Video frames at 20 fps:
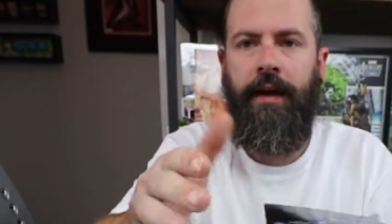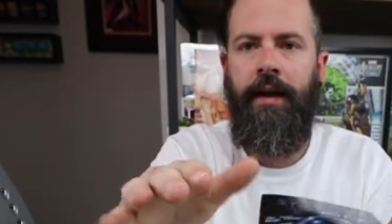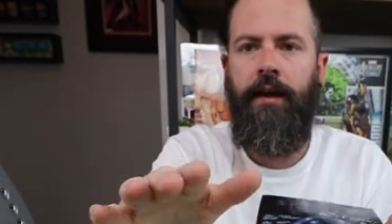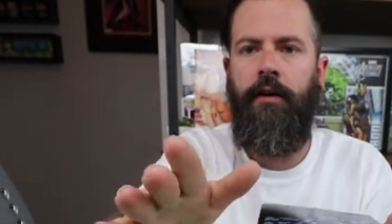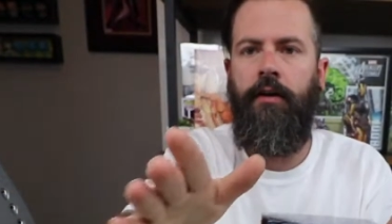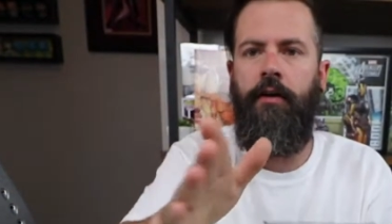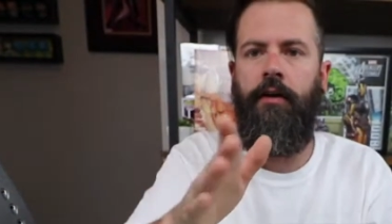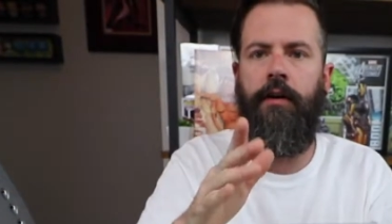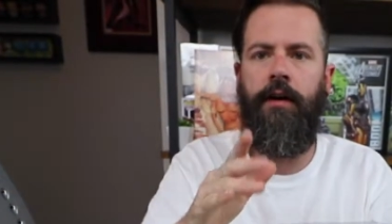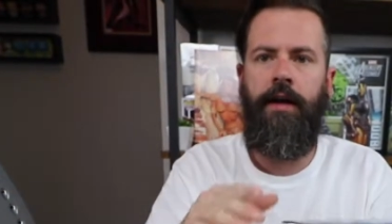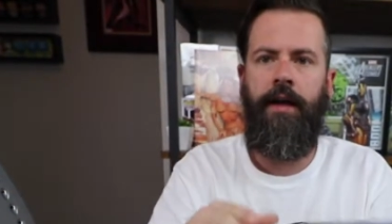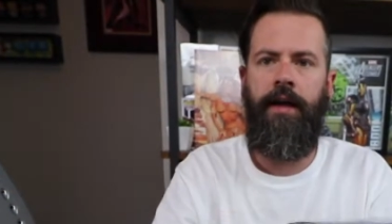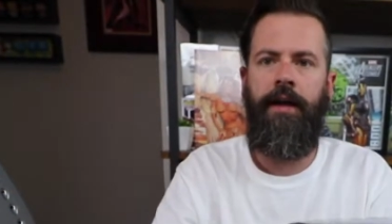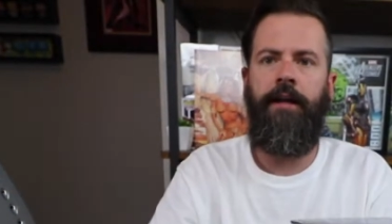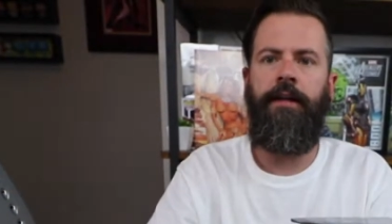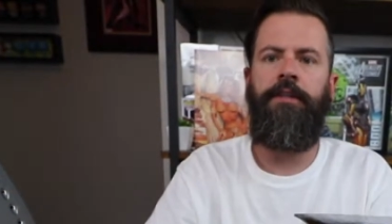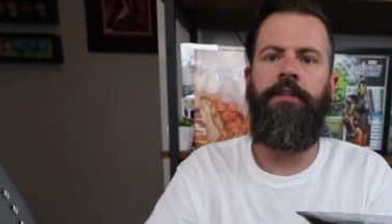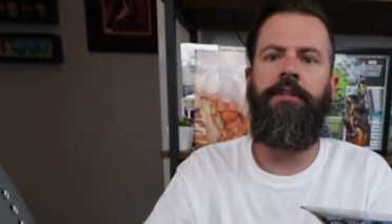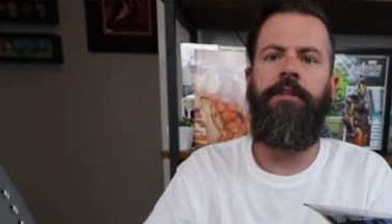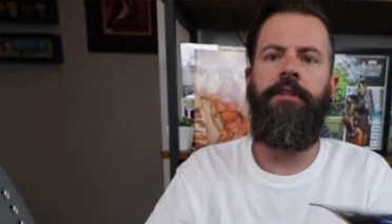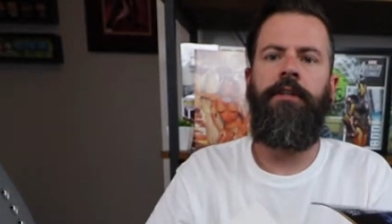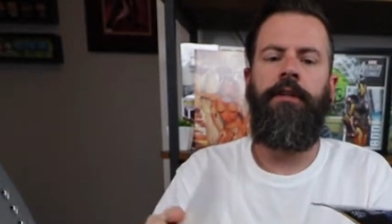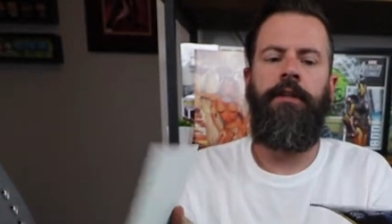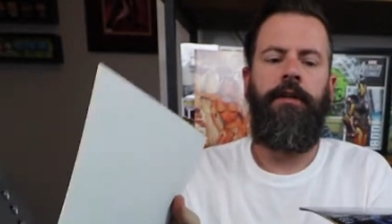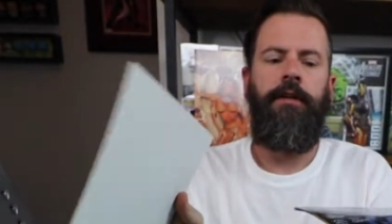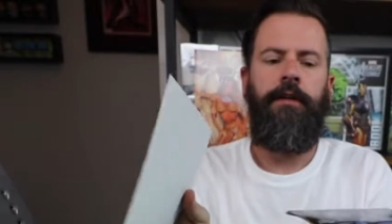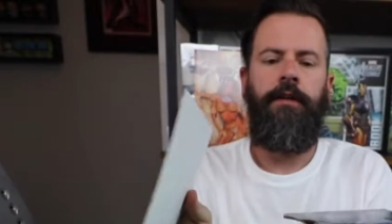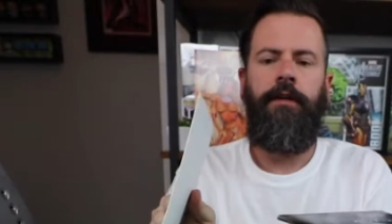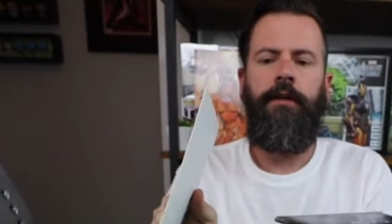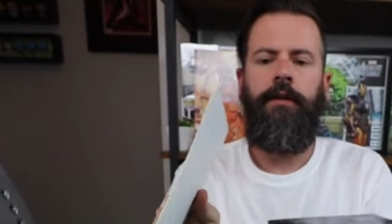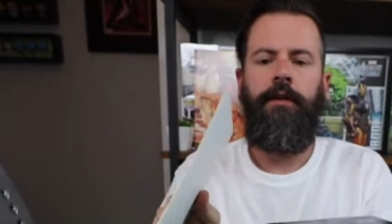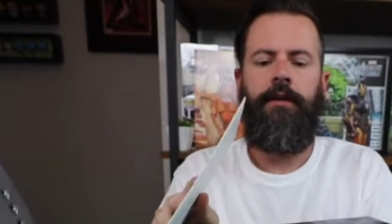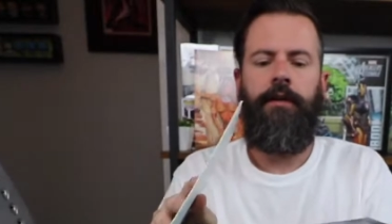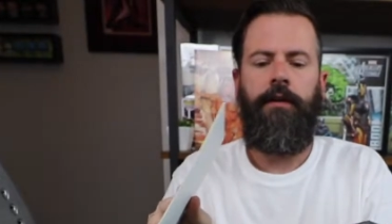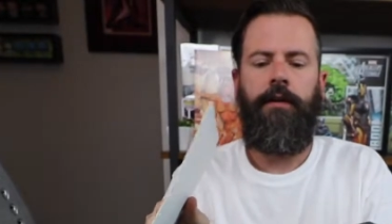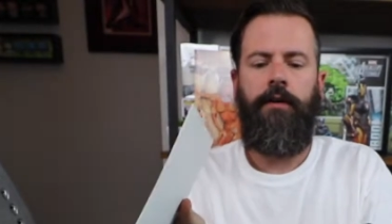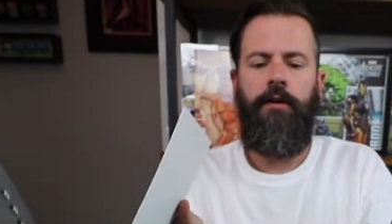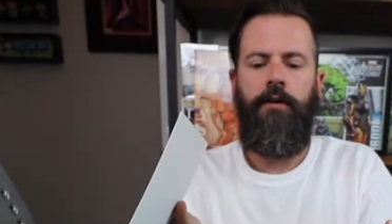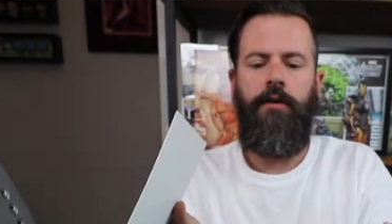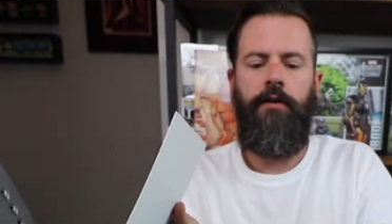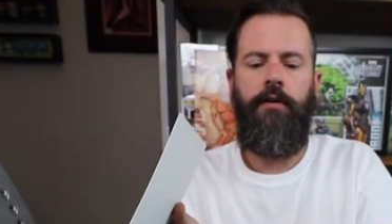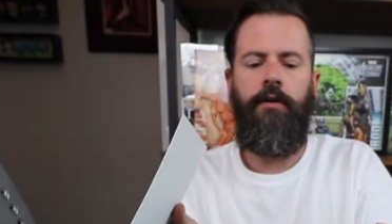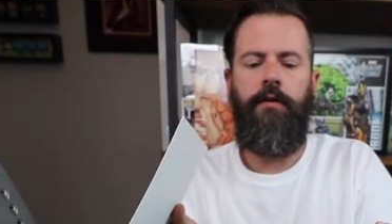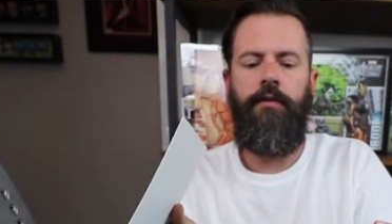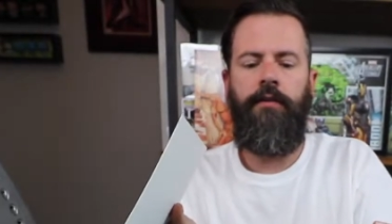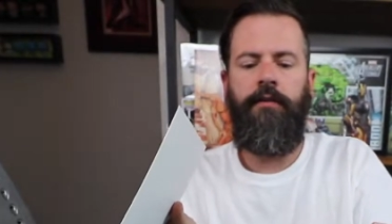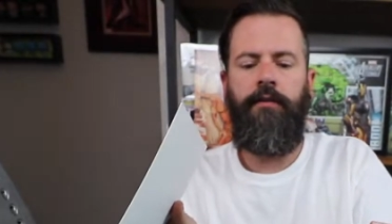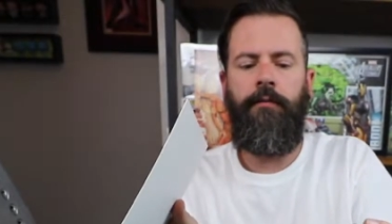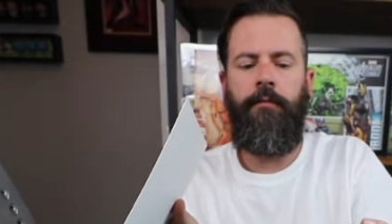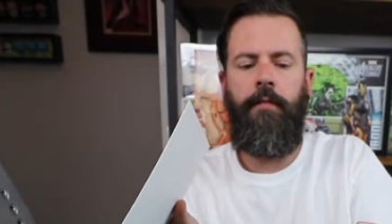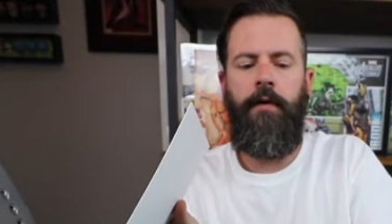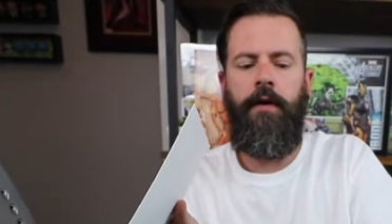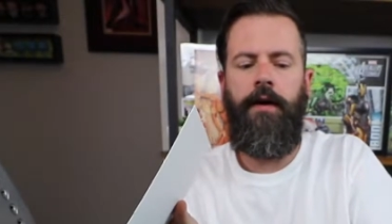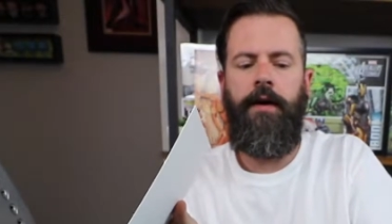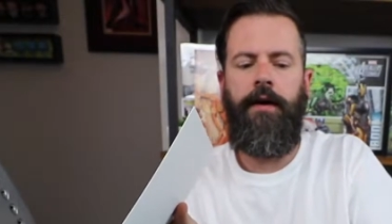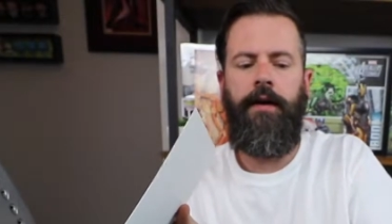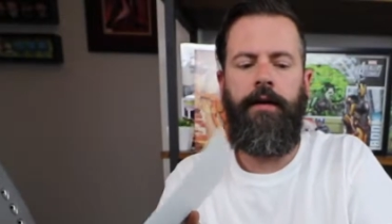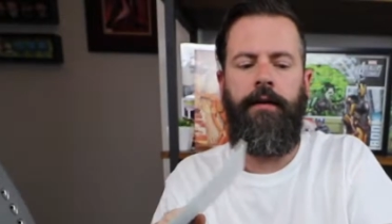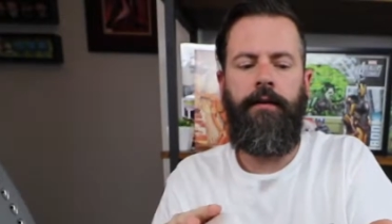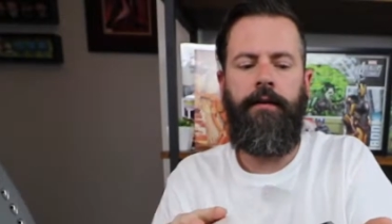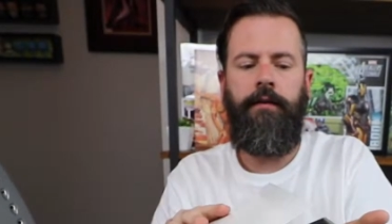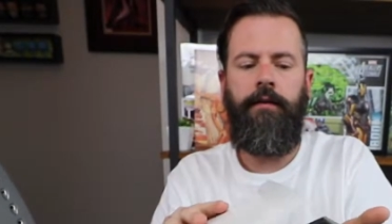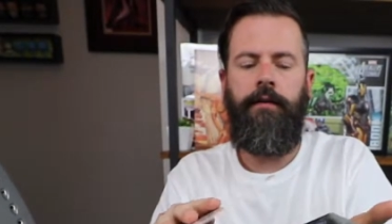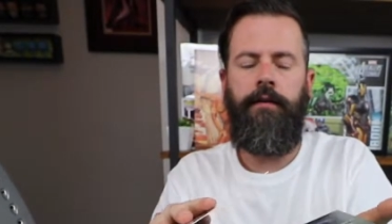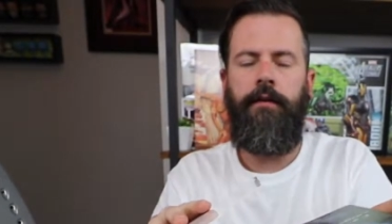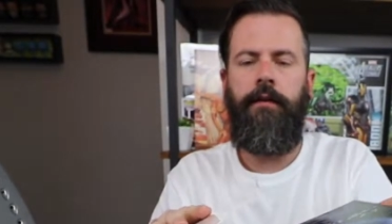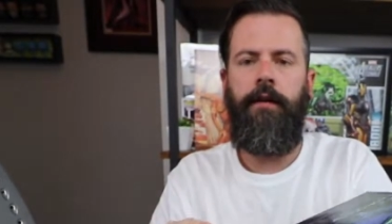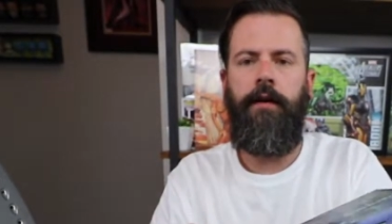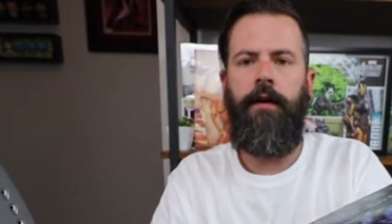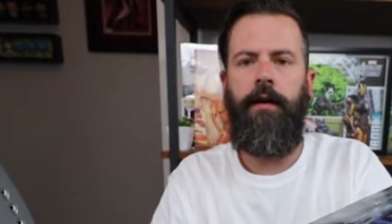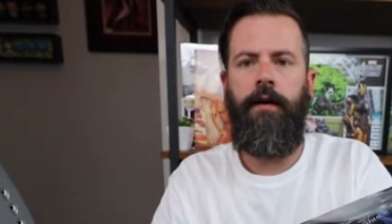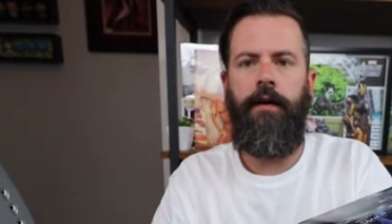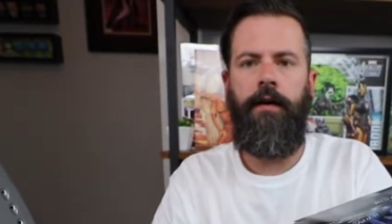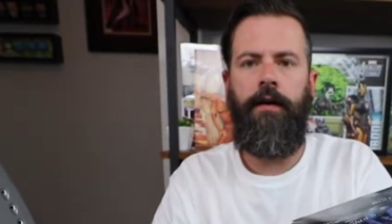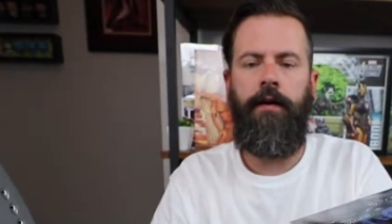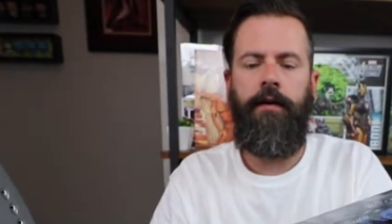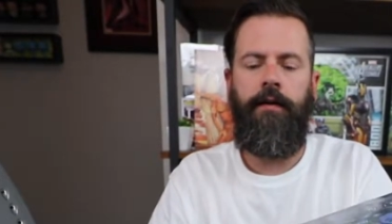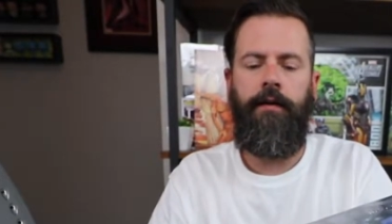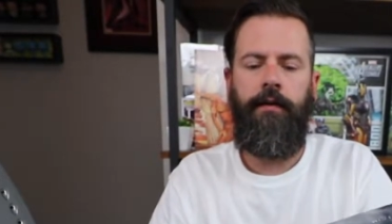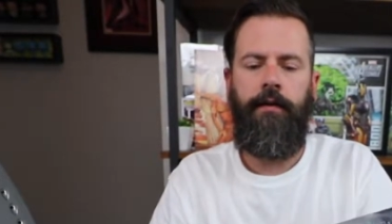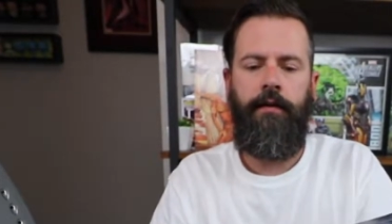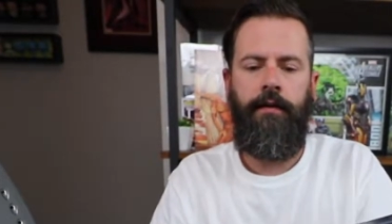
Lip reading: a hard edge on the spine, right